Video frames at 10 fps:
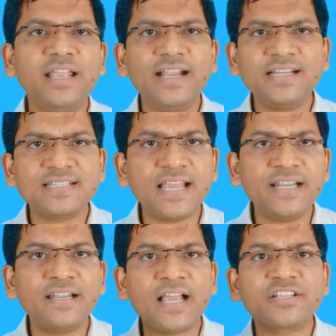heads
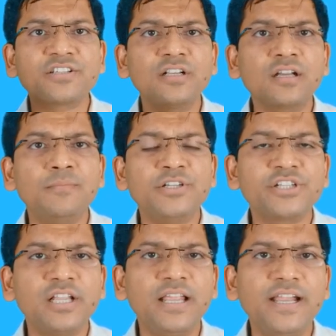and national
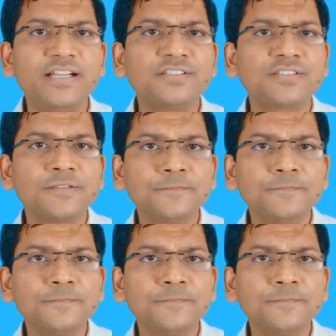commercial heads